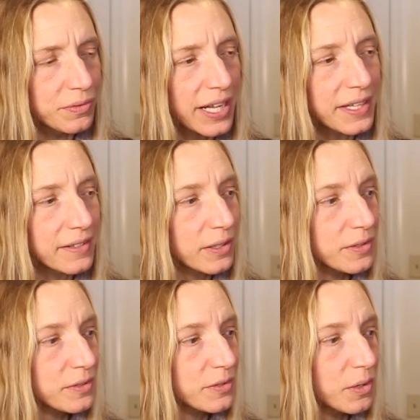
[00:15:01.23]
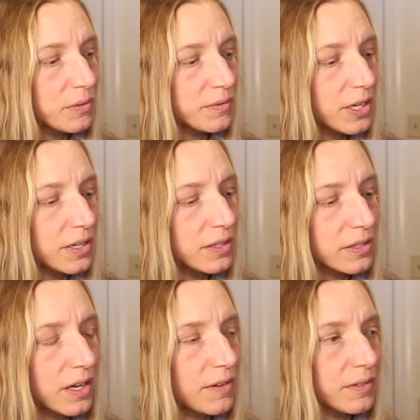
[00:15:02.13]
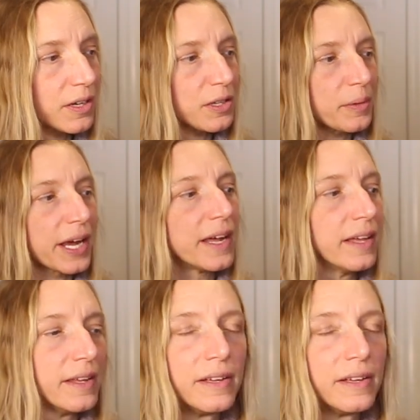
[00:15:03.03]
I think it's called Snowfall co colorway.